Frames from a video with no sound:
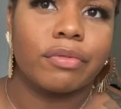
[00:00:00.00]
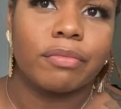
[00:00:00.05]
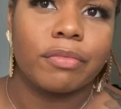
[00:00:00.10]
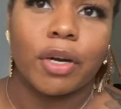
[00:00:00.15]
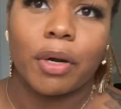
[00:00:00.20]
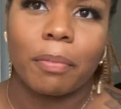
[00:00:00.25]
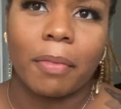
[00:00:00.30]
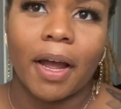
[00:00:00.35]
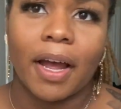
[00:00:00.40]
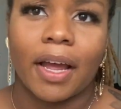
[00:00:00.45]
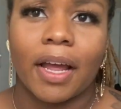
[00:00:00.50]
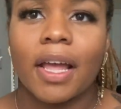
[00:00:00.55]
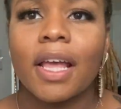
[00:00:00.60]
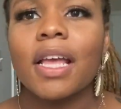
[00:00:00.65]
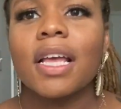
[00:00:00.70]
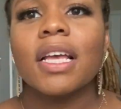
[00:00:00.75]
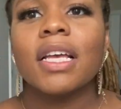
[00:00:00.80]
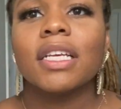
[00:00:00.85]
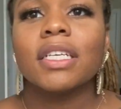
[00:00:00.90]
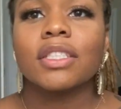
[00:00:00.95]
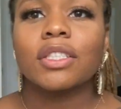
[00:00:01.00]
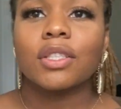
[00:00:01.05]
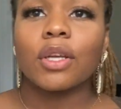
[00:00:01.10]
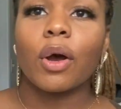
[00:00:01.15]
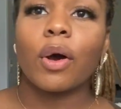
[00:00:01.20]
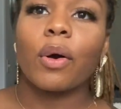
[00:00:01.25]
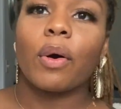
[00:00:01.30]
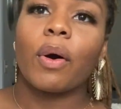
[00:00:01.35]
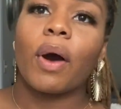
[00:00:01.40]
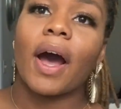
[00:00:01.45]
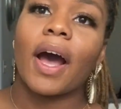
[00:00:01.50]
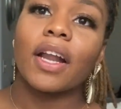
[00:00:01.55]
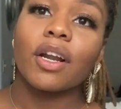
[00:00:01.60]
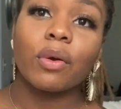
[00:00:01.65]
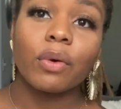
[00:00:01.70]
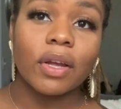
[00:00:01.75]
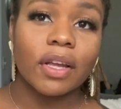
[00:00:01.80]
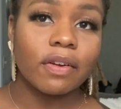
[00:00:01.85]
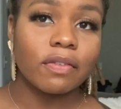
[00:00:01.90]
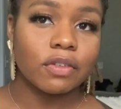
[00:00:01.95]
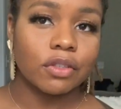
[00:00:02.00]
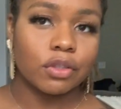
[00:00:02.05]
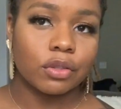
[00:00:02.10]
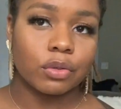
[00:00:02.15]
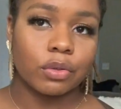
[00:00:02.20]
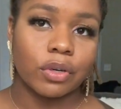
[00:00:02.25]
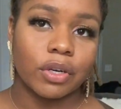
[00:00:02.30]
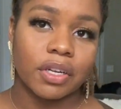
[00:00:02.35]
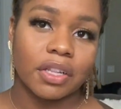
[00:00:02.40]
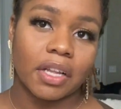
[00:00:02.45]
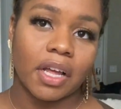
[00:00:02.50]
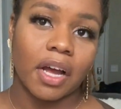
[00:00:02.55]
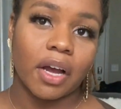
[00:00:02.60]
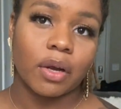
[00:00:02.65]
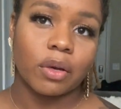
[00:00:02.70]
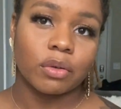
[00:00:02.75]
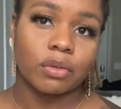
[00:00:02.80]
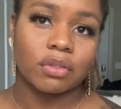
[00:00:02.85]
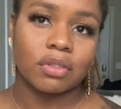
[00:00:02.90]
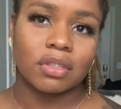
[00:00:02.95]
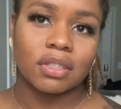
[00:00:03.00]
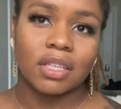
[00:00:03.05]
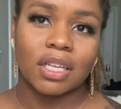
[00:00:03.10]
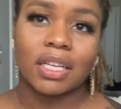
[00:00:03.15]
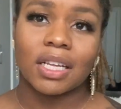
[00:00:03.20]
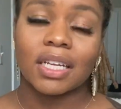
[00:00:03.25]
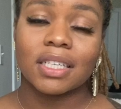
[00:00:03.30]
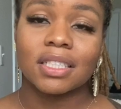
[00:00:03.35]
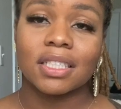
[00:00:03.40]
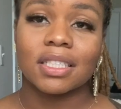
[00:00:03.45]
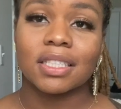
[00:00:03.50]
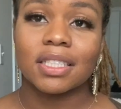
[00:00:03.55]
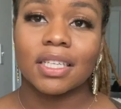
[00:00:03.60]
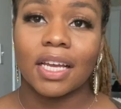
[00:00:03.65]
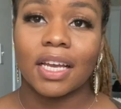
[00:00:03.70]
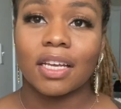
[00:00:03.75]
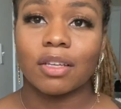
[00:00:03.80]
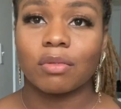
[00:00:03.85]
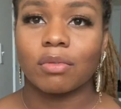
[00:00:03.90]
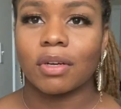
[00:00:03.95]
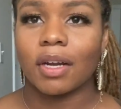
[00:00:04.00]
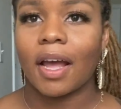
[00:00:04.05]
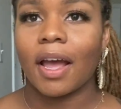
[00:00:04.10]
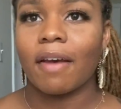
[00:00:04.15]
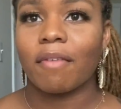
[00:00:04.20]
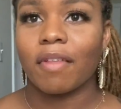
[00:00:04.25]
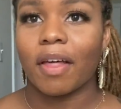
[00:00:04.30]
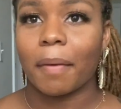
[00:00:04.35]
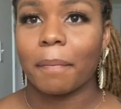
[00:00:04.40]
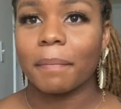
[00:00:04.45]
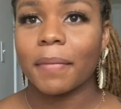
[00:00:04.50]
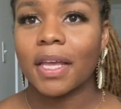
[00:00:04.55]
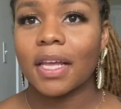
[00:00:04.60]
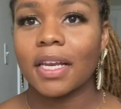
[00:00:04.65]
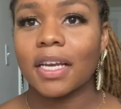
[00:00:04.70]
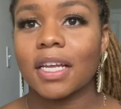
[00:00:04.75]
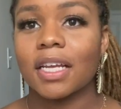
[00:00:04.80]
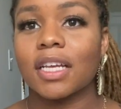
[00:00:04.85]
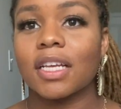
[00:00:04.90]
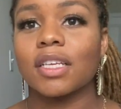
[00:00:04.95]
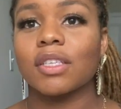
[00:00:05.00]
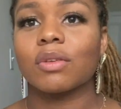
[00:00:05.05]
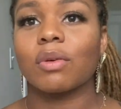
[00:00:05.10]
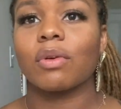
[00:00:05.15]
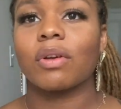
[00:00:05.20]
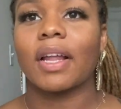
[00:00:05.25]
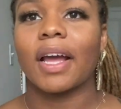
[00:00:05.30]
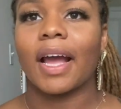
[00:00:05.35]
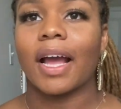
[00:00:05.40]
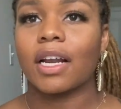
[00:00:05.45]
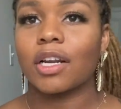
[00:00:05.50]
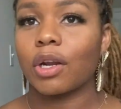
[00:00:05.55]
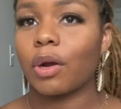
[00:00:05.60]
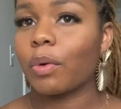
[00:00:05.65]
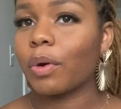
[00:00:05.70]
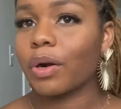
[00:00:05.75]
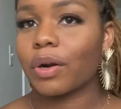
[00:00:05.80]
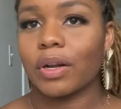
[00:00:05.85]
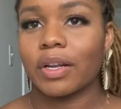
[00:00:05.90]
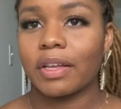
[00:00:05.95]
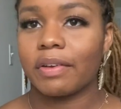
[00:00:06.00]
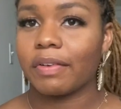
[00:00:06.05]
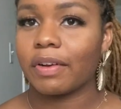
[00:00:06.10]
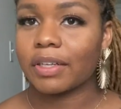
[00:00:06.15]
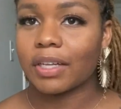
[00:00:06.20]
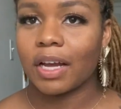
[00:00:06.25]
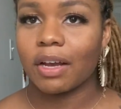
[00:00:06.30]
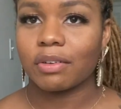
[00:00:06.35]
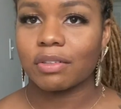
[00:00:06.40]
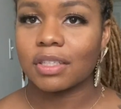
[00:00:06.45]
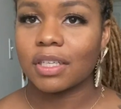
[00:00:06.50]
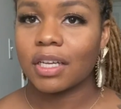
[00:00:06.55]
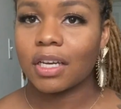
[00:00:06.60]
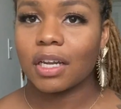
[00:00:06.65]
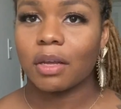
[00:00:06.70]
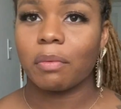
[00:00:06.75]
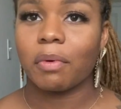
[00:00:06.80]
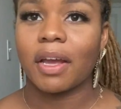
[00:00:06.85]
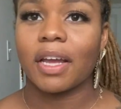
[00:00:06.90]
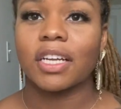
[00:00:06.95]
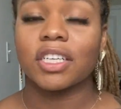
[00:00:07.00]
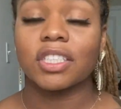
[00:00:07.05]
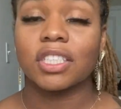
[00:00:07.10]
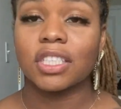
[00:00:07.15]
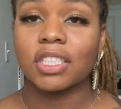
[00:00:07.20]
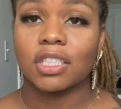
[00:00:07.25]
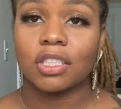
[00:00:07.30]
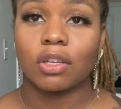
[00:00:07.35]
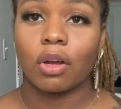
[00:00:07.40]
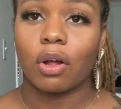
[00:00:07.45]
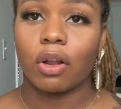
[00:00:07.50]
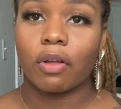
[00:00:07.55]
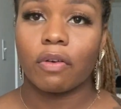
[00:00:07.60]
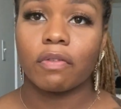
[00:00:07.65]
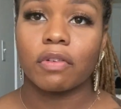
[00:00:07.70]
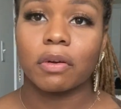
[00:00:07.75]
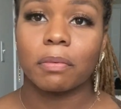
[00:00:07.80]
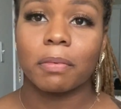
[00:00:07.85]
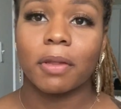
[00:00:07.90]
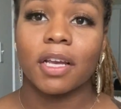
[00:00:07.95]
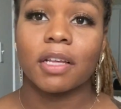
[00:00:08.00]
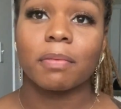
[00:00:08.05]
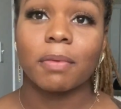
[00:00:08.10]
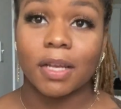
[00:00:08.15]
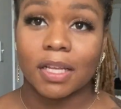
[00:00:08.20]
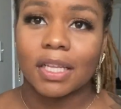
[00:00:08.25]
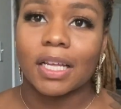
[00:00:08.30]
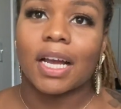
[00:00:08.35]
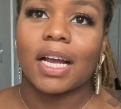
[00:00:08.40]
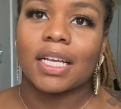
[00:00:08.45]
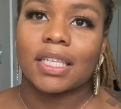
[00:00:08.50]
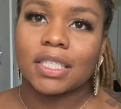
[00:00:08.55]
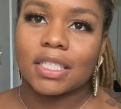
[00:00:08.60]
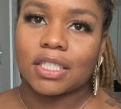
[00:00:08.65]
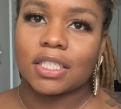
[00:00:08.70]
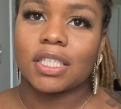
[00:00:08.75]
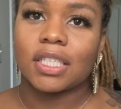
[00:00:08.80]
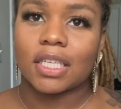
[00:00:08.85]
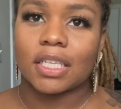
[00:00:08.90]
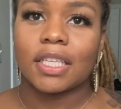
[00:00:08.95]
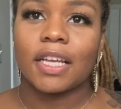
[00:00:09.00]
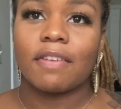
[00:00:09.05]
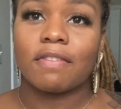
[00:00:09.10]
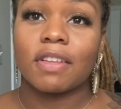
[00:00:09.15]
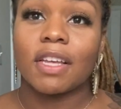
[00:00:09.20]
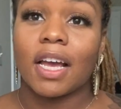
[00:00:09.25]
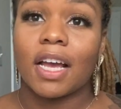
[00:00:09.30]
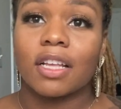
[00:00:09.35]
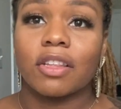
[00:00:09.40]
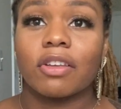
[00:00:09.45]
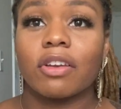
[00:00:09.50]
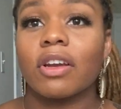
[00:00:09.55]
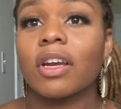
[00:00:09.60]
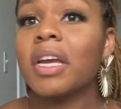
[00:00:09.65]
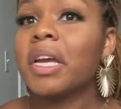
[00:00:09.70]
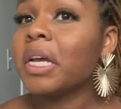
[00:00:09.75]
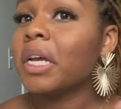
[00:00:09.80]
mind. So I don't give it to her in the house unless it's days when I have like meetings, or like I know we're gonna leave out the house anyway and she's just all over the place, because like I said, she's a safety hazard.